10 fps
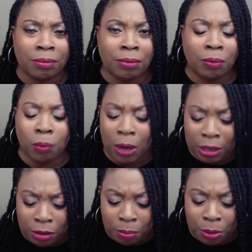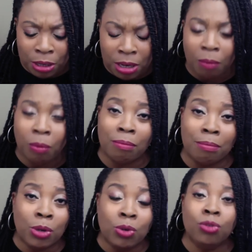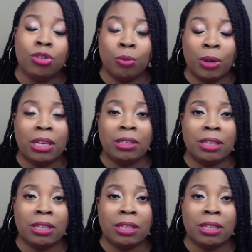Why are you putting up with mood swings?